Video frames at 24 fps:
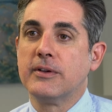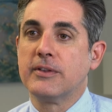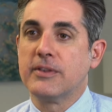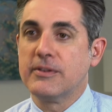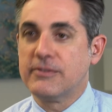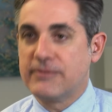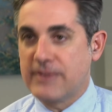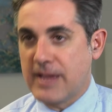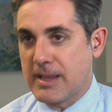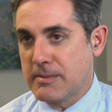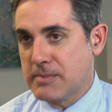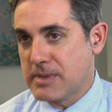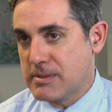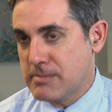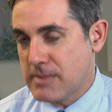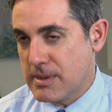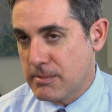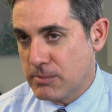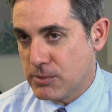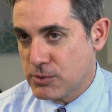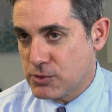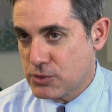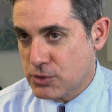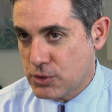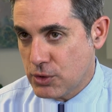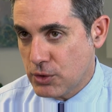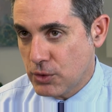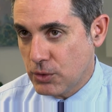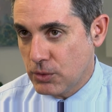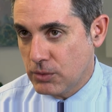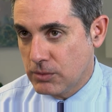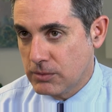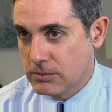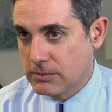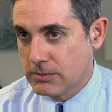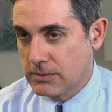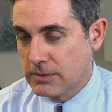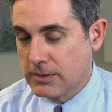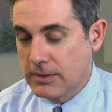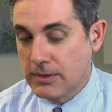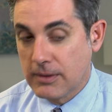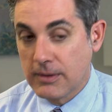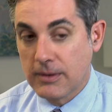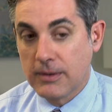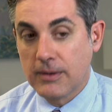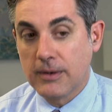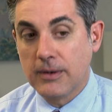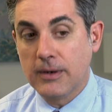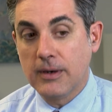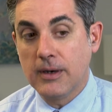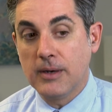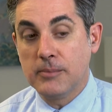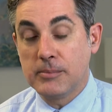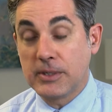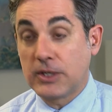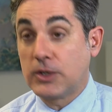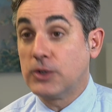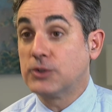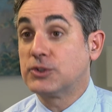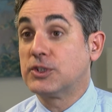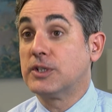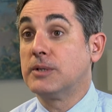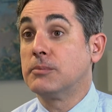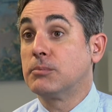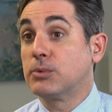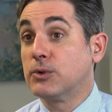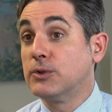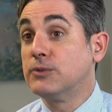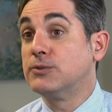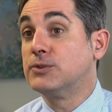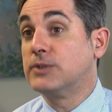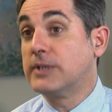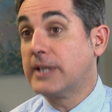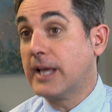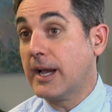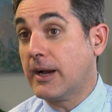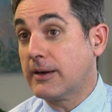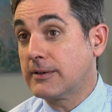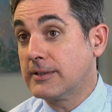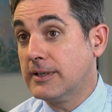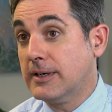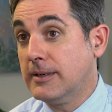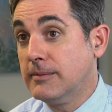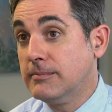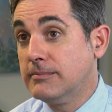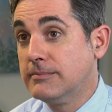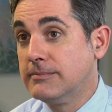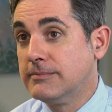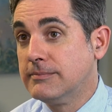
the family members too because it improves the outcome.